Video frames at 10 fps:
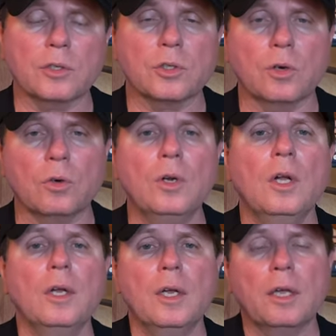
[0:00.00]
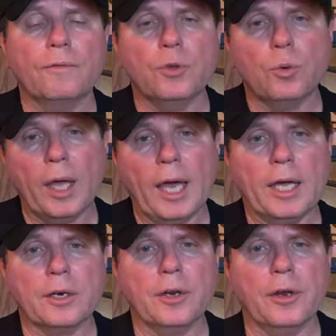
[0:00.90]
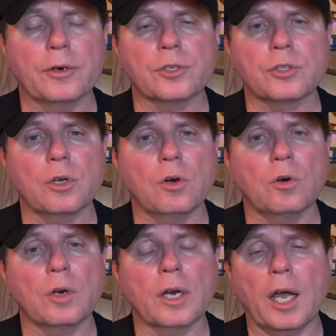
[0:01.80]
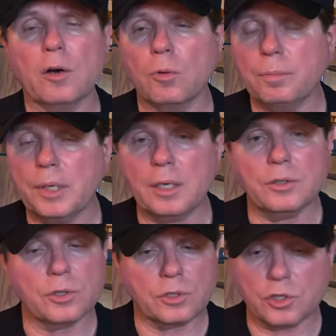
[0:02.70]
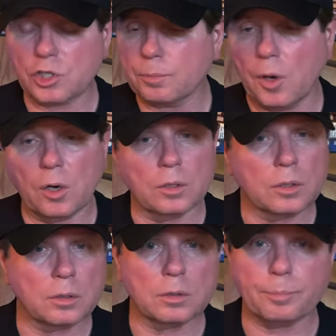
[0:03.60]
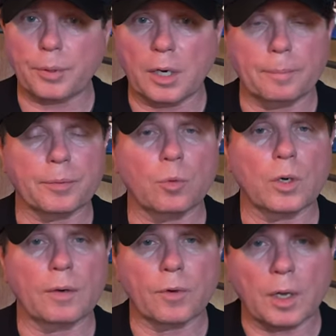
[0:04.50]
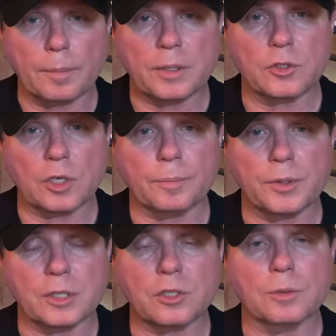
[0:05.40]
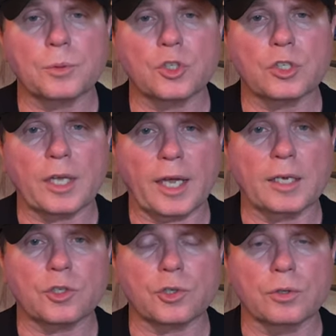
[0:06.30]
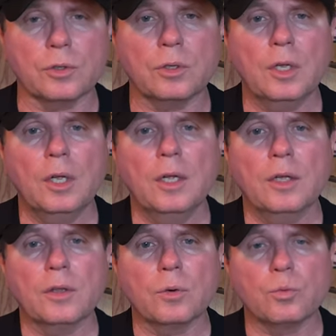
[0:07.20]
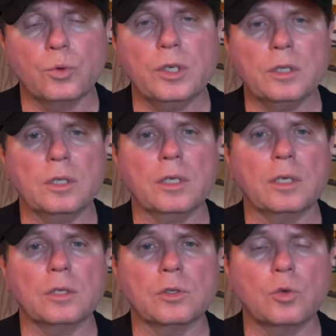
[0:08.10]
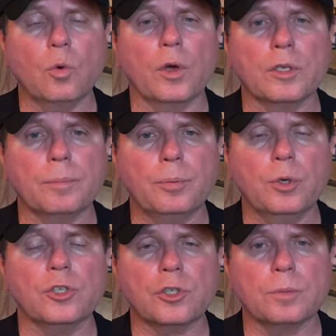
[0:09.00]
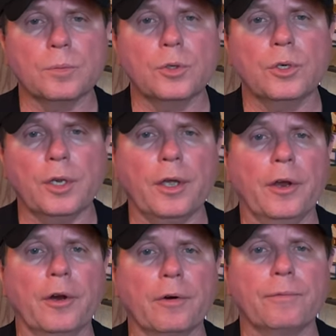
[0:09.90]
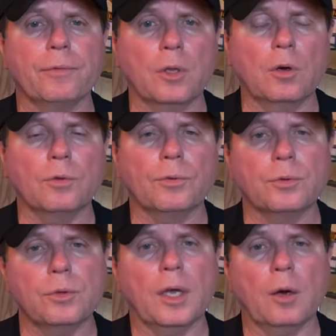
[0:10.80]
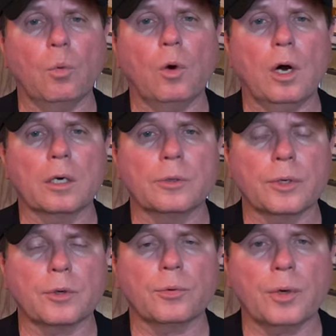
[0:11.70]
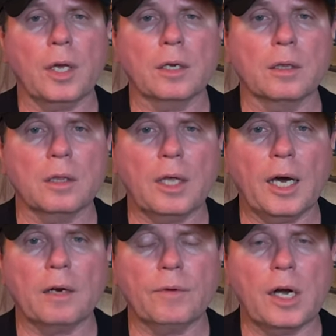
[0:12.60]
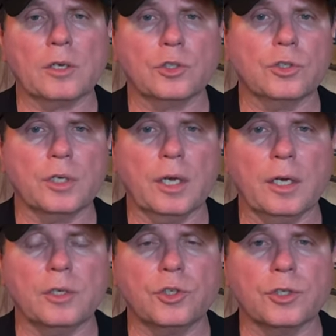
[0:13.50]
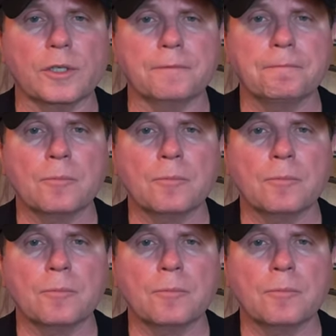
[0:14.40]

So if you add an air stone, and I don't mean just a small little pump or whatever, I mean something substantial that really is going to push some good airflow through that water and create a lot of oxygenation.